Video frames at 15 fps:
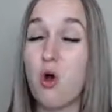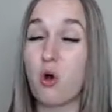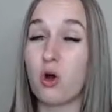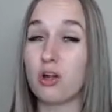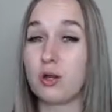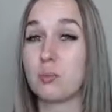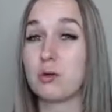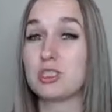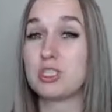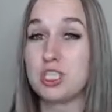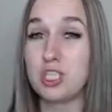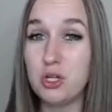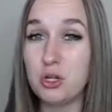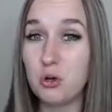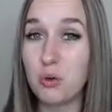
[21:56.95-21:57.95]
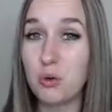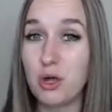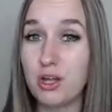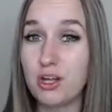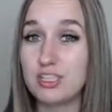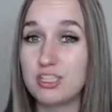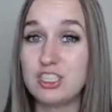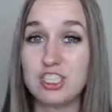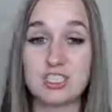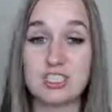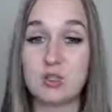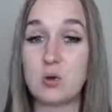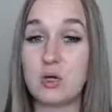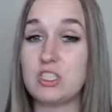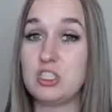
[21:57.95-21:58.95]
Or number 2,
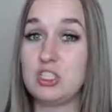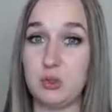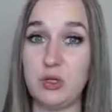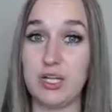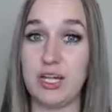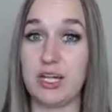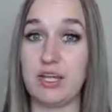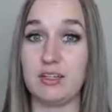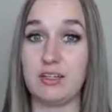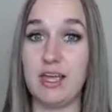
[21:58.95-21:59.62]
just quit doing it.